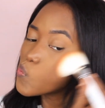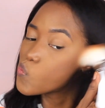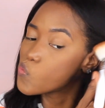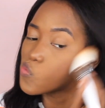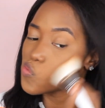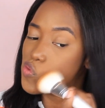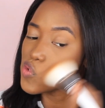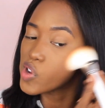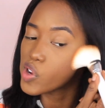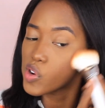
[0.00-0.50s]

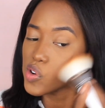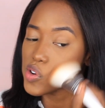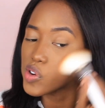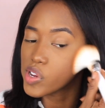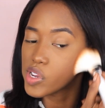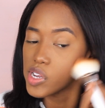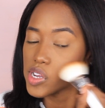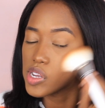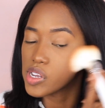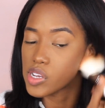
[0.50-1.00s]

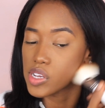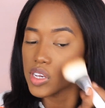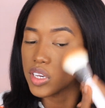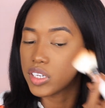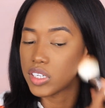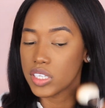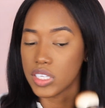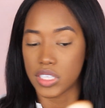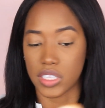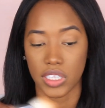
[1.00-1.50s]
very
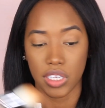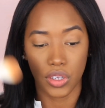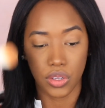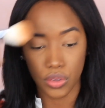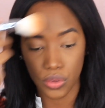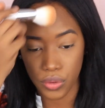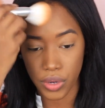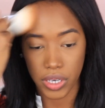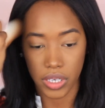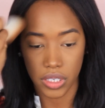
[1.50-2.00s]

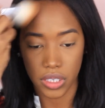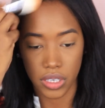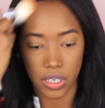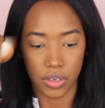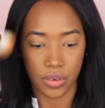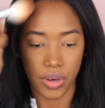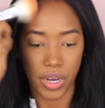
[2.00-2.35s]
detailed right there